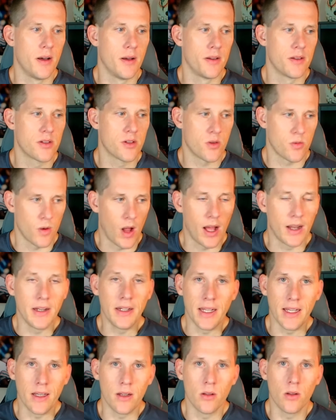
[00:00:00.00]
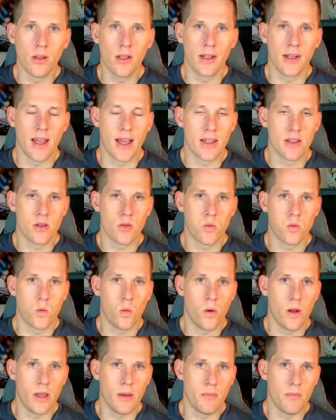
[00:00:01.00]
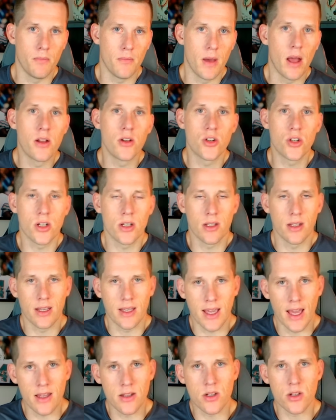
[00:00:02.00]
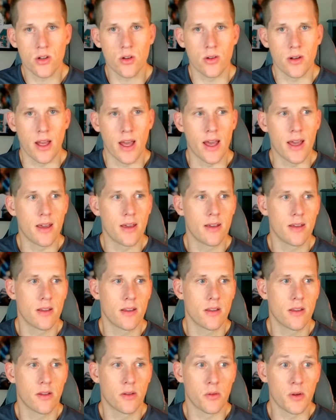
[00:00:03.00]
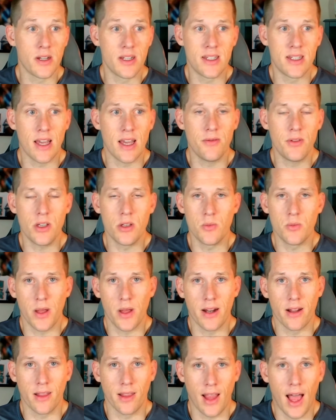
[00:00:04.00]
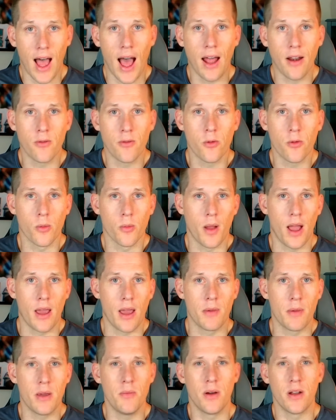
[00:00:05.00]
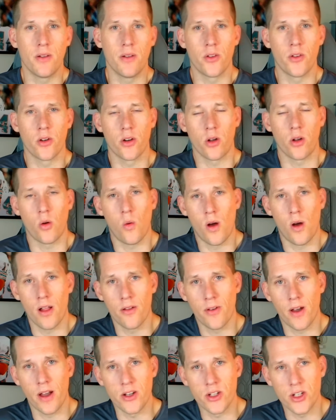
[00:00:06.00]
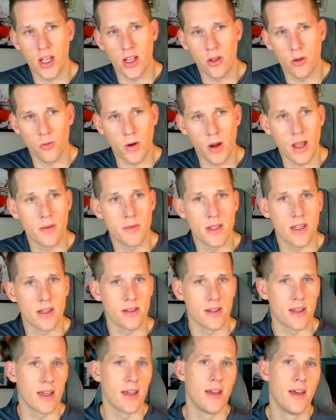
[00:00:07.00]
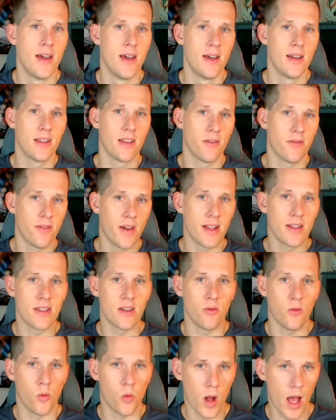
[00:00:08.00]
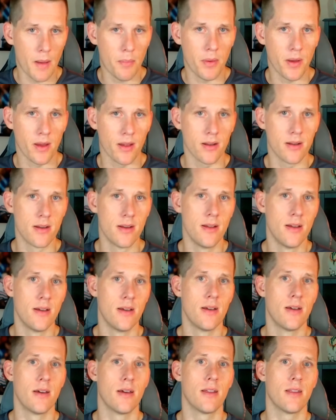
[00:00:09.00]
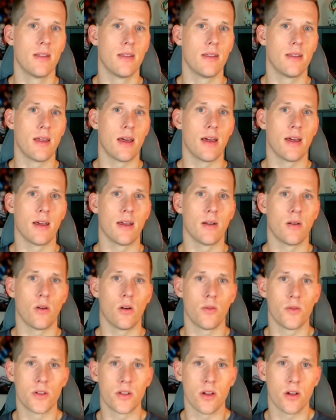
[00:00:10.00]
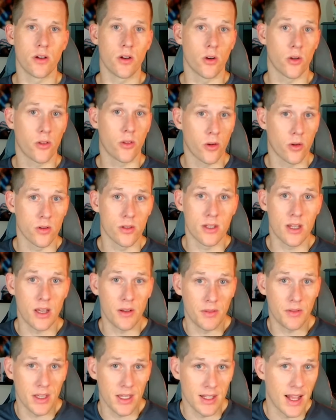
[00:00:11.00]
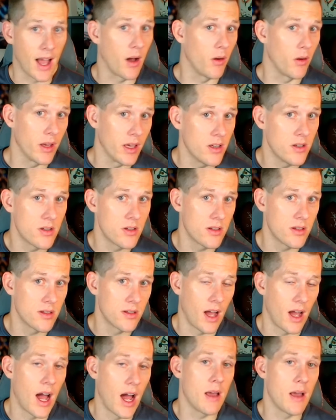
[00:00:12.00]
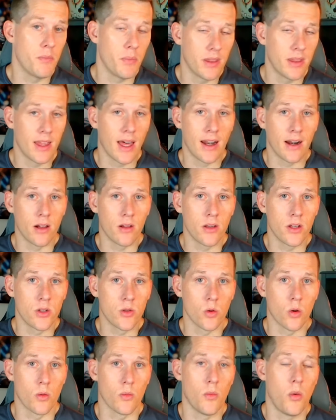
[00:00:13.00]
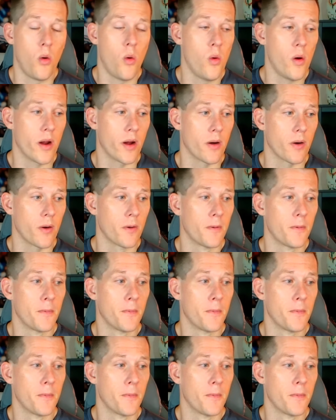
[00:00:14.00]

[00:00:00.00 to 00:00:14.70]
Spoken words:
Saron Neal. And as we mentioned yesterday, 3 safeties played a lot for Miami, but if you're going to qualify Jalen Ramsey as a defensive weapon, then all of a sudden your 3rd safety now is hypothetically Jordan Poyer.